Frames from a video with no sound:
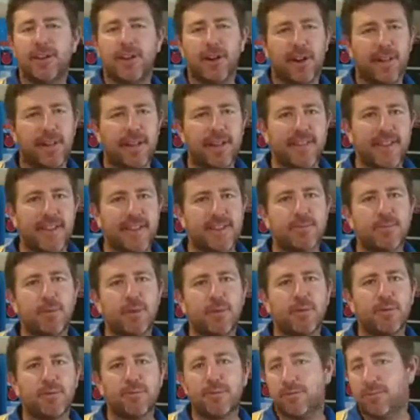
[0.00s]
You know, that, that's
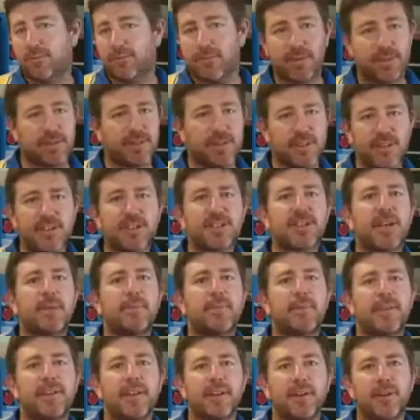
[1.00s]
more, that's
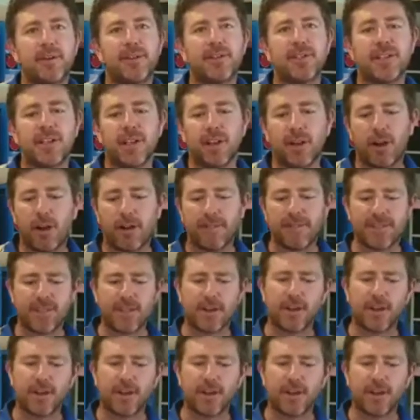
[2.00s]
cheaper than losing your life.